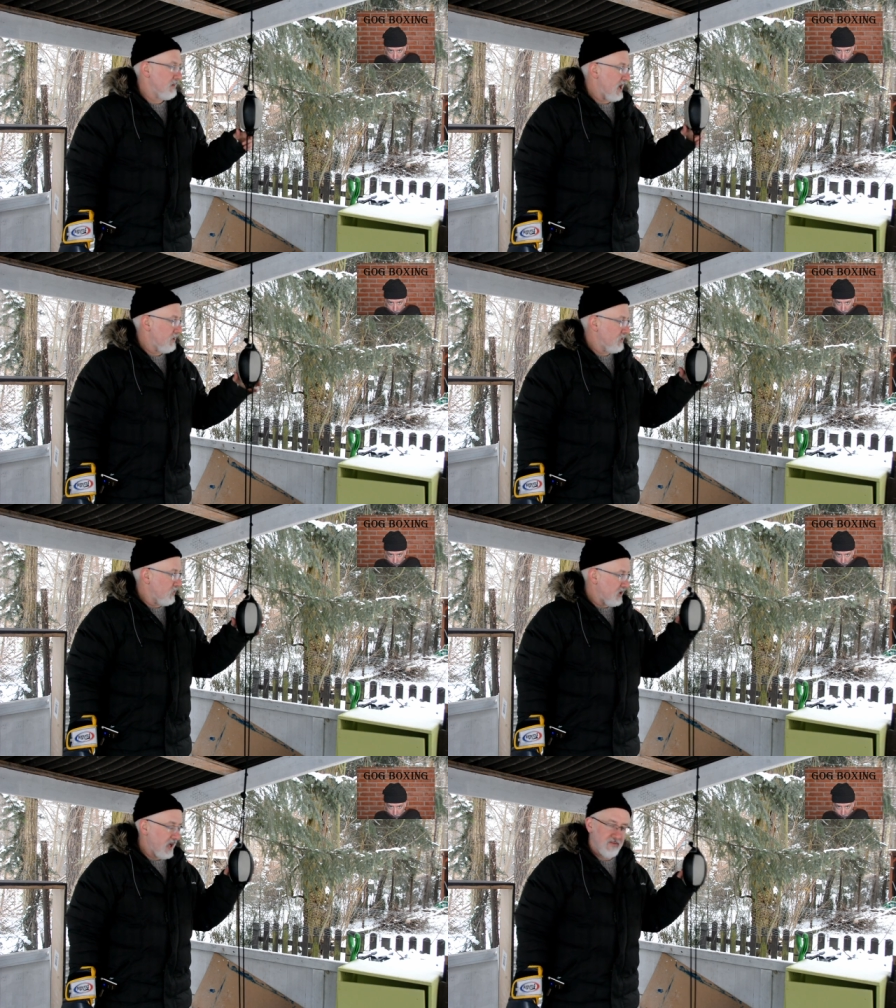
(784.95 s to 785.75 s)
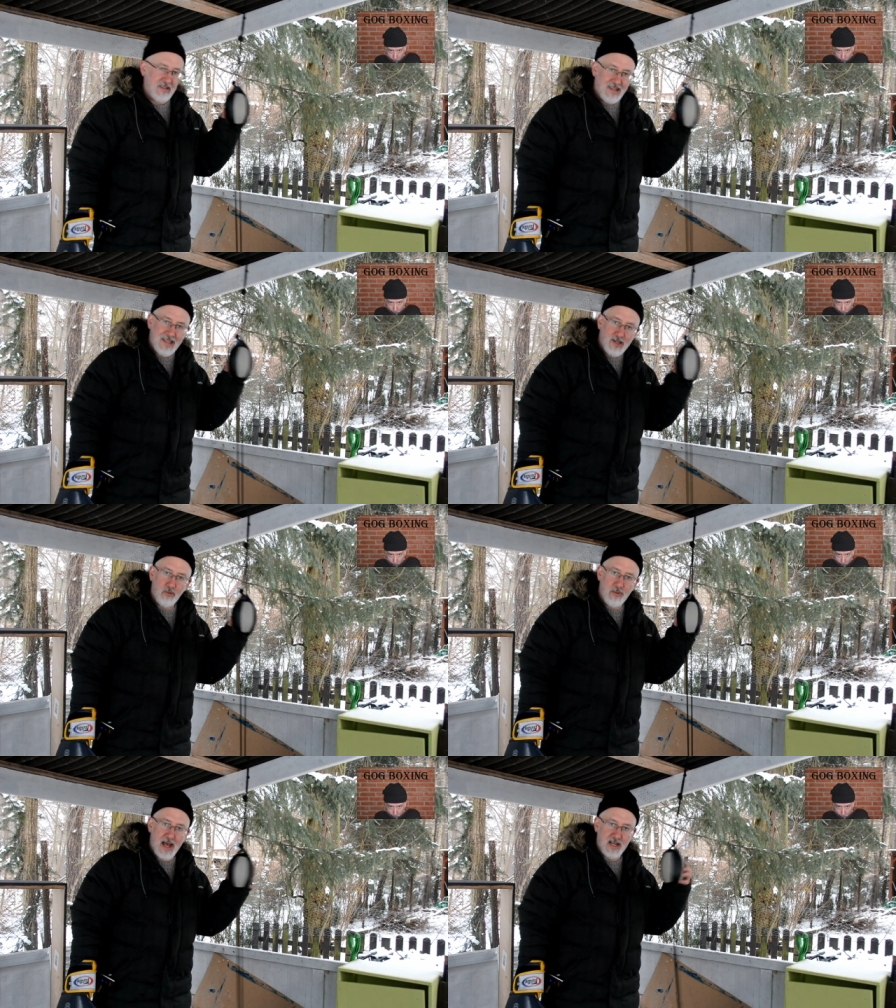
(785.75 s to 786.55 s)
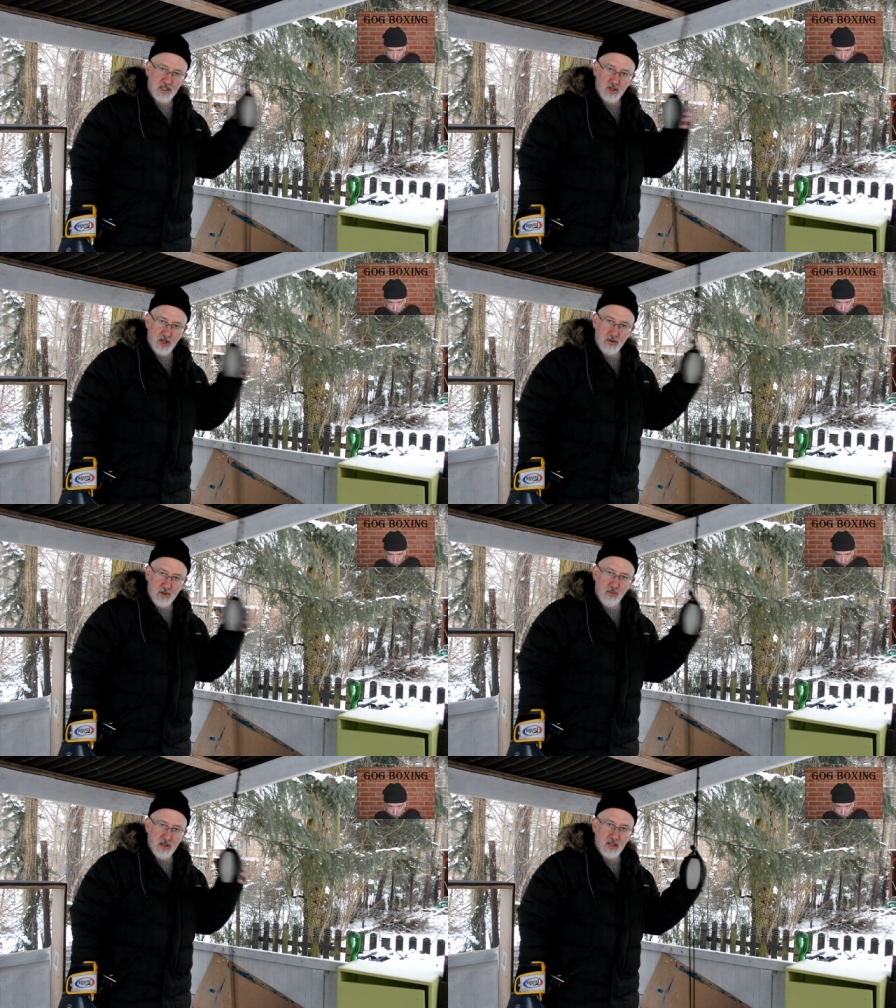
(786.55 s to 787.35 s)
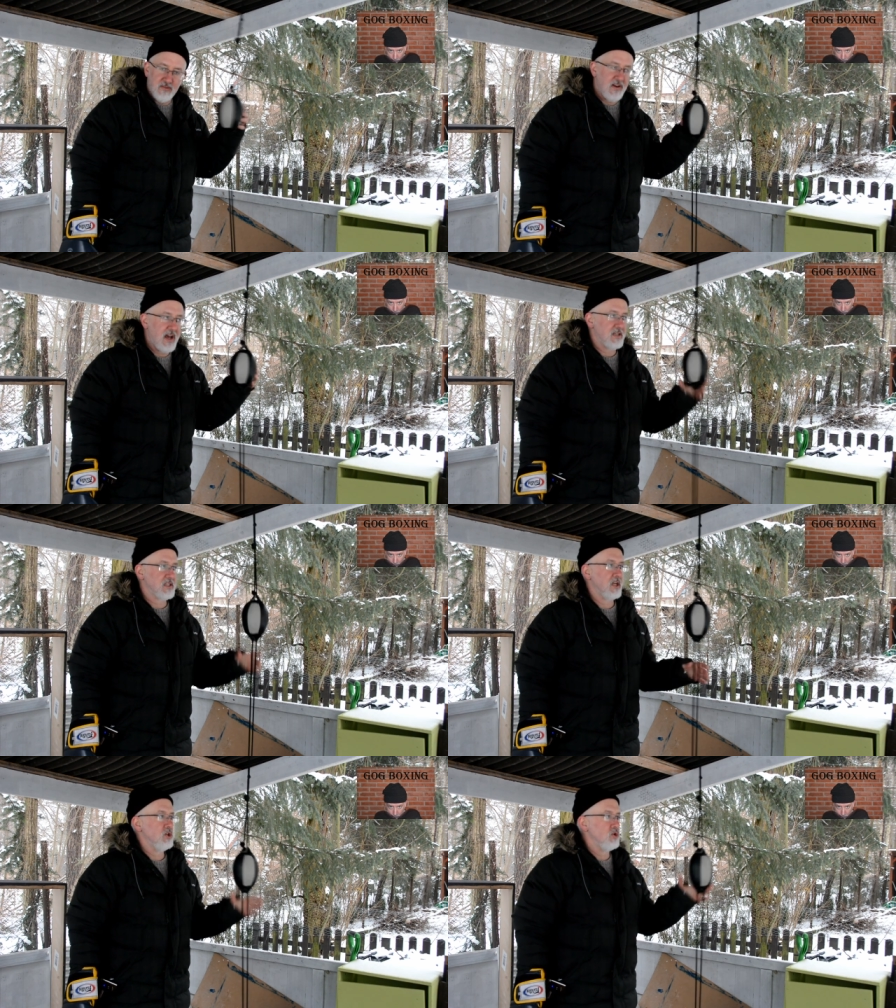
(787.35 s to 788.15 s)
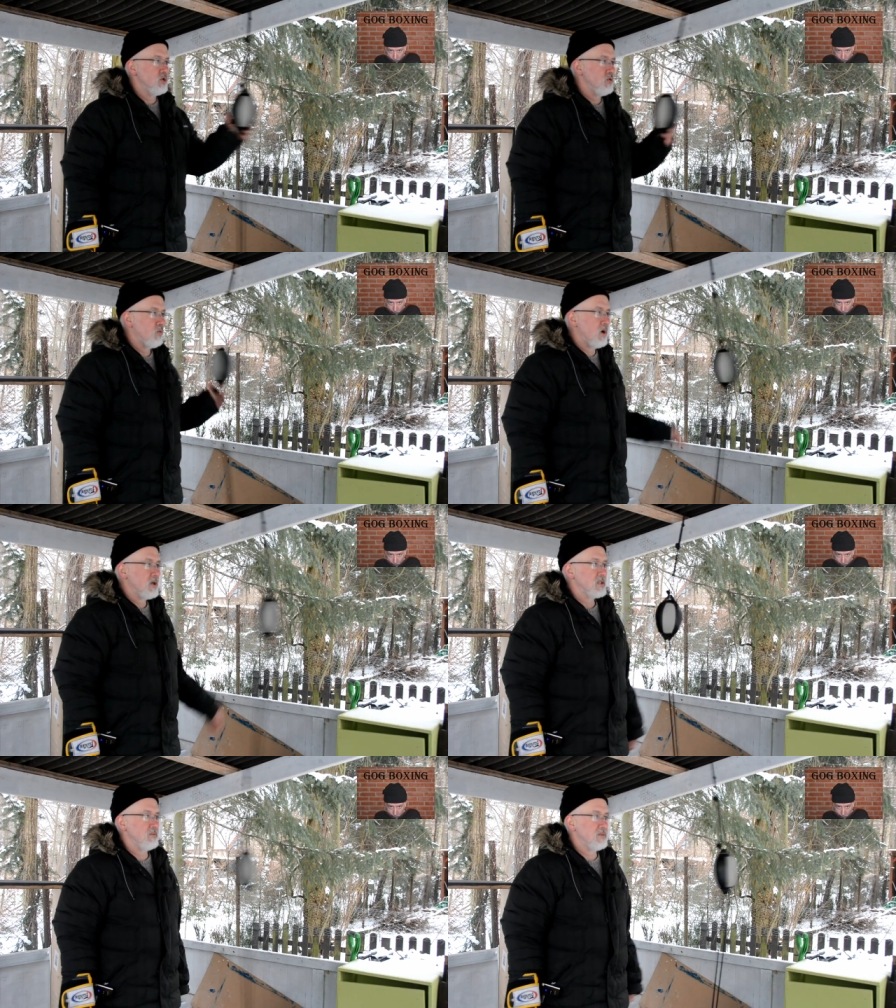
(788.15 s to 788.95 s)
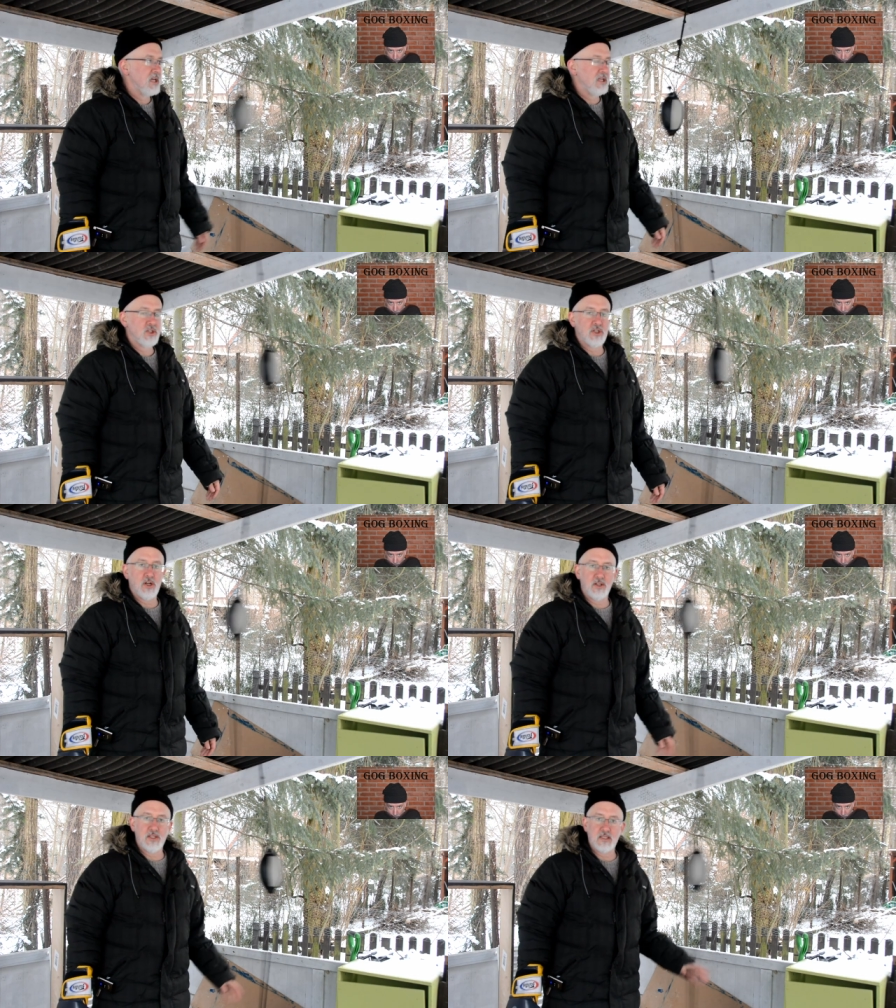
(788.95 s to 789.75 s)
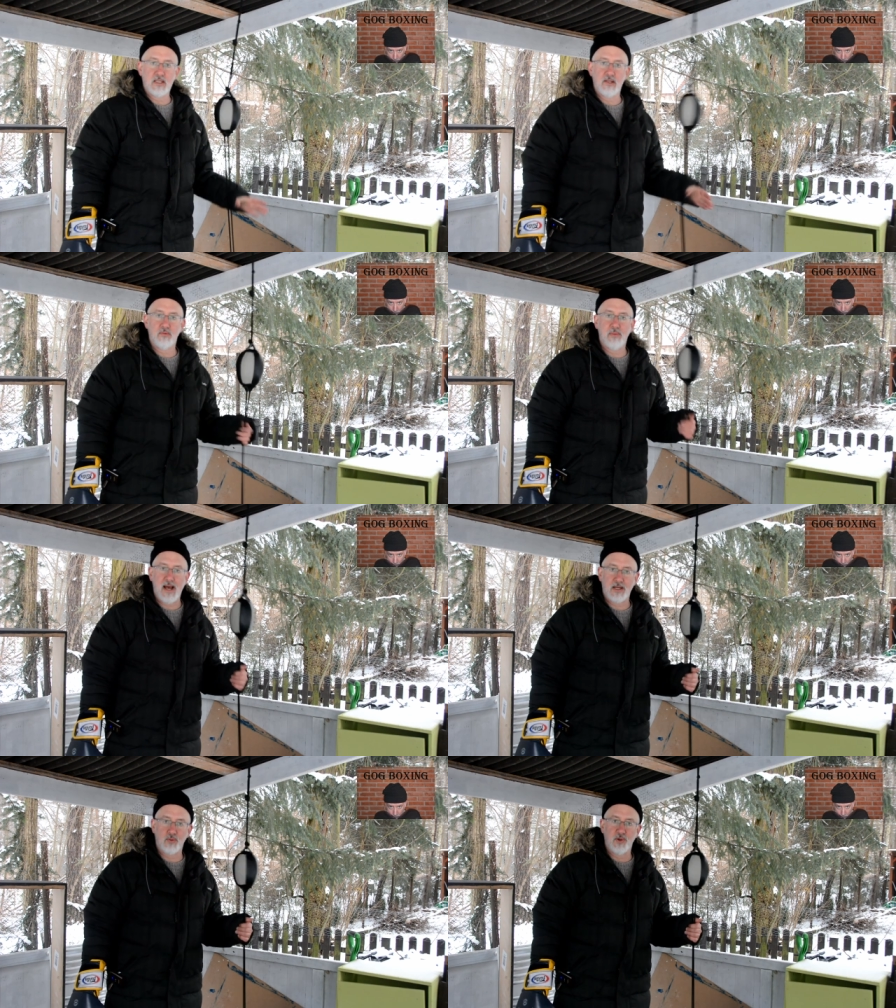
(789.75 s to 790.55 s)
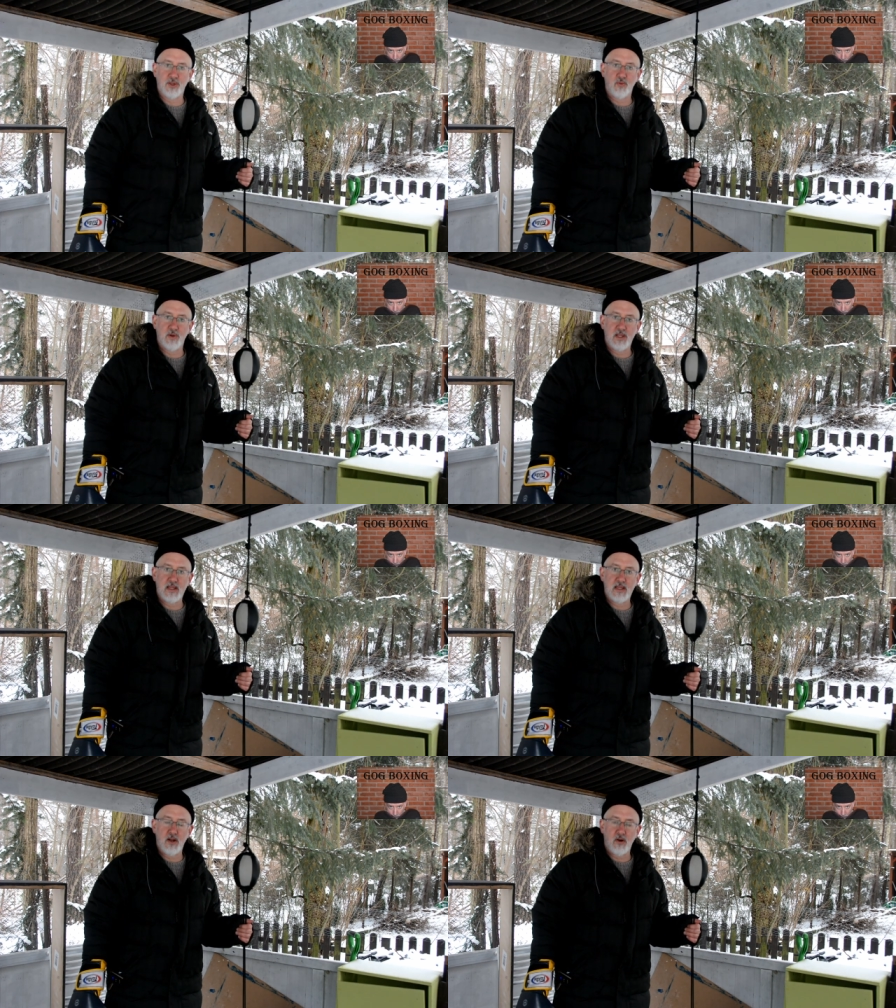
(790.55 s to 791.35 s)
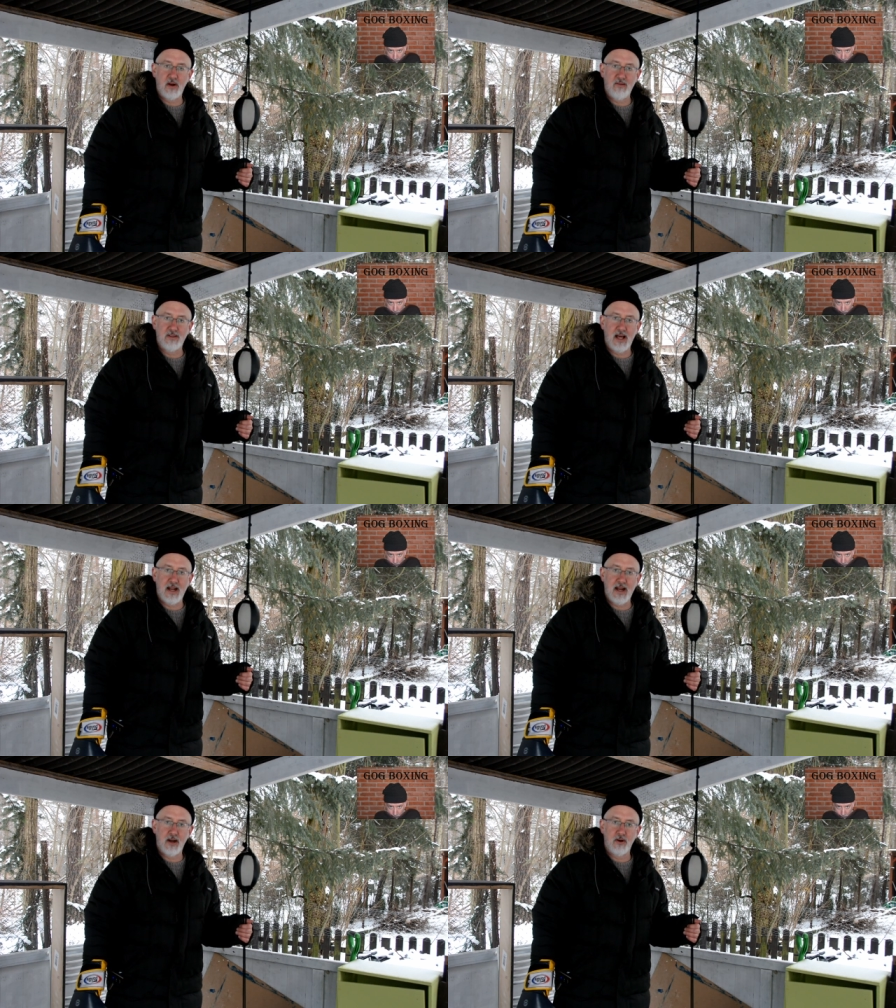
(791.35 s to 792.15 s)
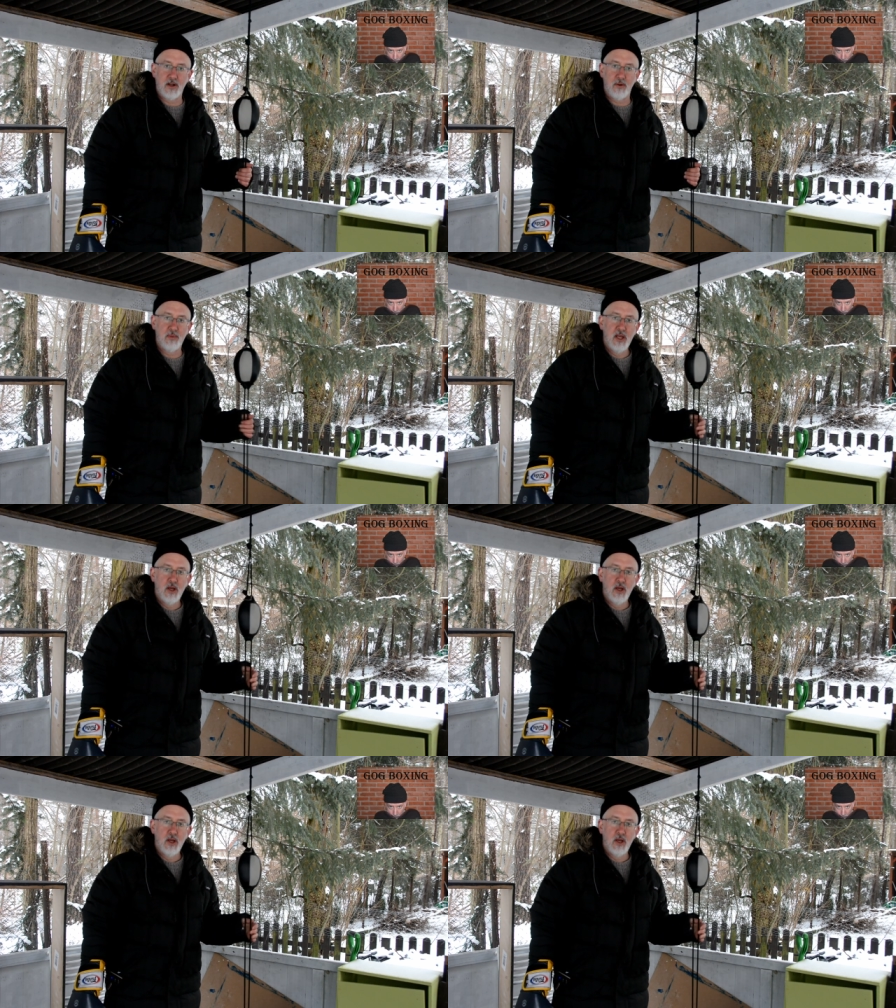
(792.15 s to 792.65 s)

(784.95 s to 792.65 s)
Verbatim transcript: about them, though, when you have little bags, they're going to be really fast, and you do want some tension on these little bags that don't have a lot of air in them.